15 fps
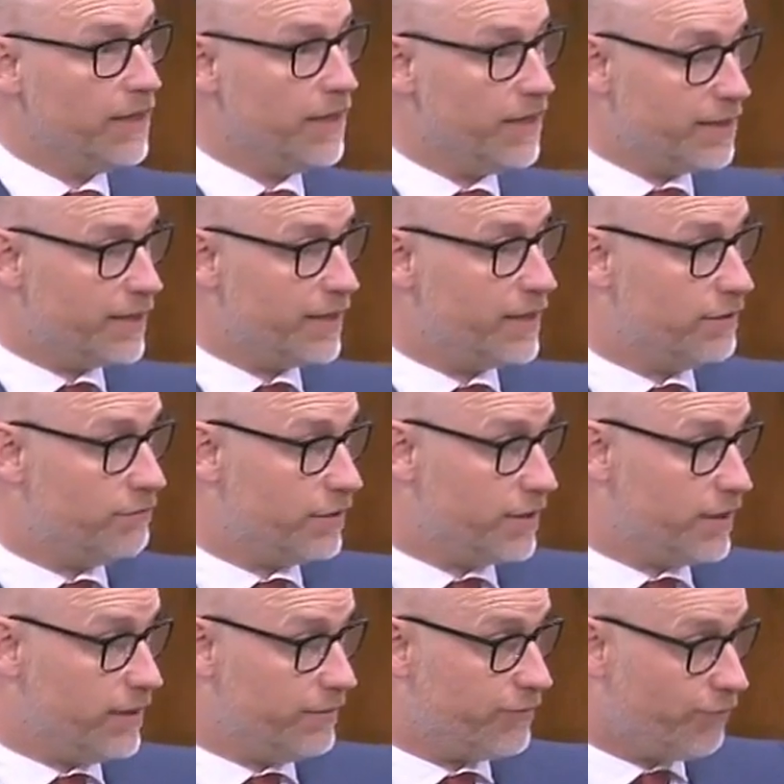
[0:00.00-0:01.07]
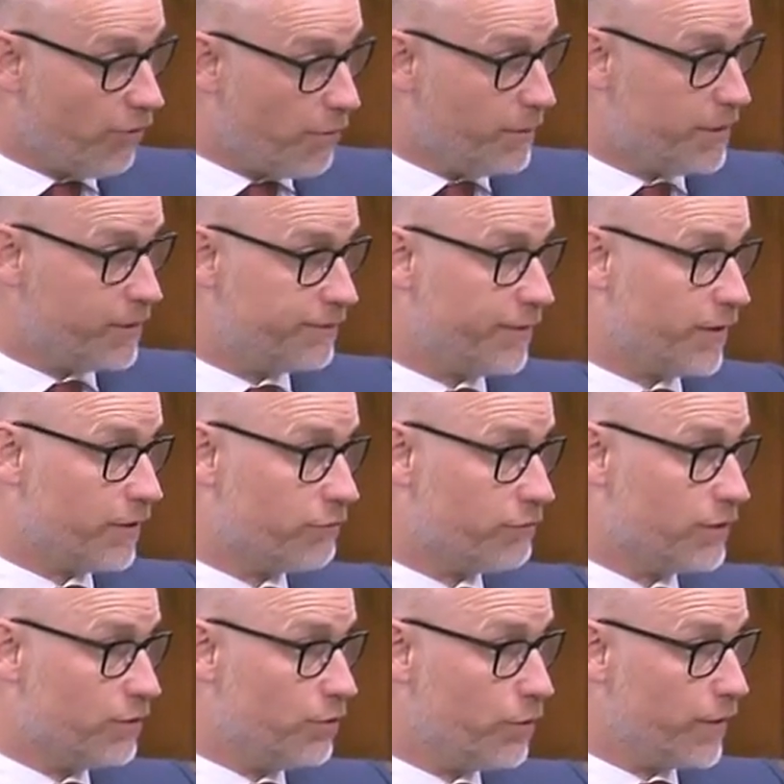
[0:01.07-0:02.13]
he said he received from his
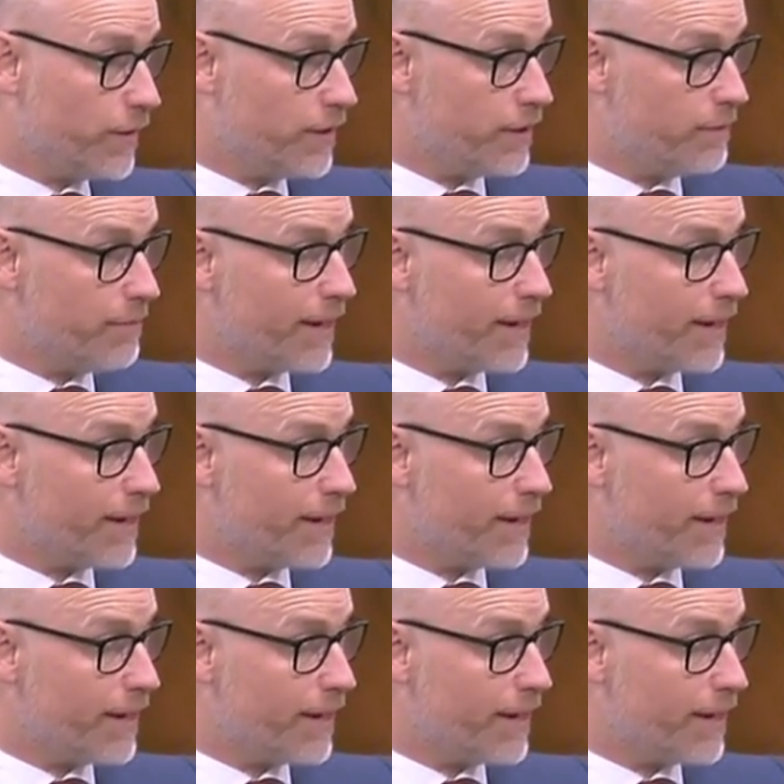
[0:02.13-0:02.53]
father-in-law that had